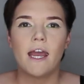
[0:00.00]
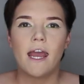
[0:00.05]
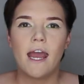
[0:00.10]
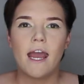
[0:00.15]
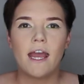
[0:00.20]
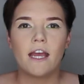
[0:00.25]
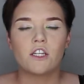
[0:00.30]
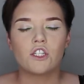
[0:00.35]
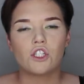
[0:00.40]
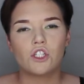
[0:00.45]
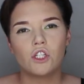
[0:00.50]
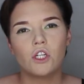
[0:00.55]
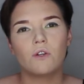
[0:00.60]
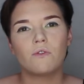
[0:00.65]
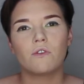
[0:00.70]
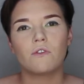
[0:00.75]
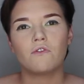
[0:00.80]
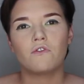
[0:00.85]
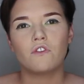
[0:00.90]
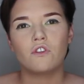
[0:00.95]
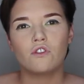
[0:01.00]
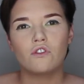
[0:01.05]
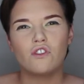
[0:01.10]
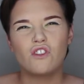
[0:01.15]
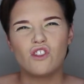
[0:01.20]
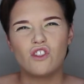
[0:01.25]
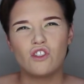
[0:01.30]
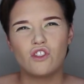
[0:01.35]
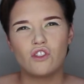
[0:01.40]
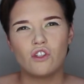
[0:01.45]
and she
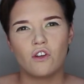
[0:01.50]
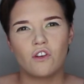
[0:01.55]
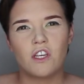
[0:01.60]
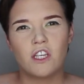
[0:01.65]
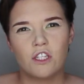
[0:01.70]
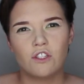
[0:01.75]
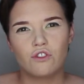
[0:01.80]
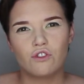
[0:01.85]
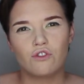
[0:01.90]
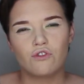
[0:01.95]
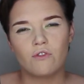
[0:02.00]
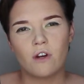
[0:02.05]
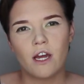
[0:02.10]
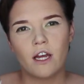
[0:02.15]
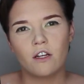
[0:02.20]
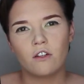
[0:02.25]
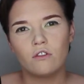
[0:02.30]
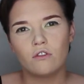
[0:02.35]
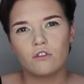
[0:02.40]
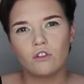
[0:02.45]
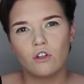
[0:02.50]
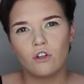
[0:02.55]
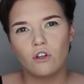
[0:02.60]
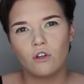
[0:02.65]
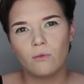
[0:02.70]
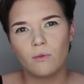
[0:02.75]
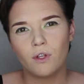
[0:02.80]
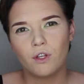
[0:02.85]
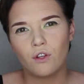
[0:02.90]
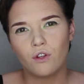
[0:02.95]
refused, so he strangled her
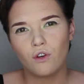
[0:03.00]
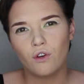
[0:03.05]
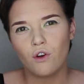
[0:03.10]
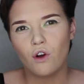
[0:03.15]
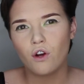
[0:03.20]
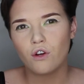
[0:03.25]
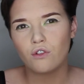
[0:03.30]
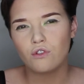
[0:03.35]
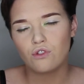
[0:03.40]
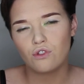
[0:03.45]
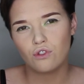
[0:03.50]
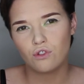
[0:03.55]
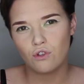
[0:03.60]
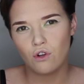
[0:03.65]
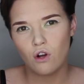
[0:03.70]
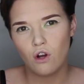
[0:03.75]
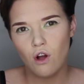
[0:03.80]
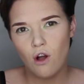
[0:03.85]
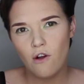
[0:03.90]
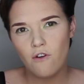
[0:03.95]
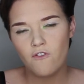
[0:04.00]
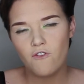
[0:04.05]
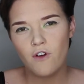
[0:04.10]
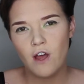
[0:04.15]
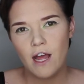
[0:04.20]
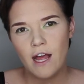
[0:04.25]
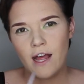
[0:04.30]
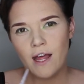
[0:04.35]
with her own scarf,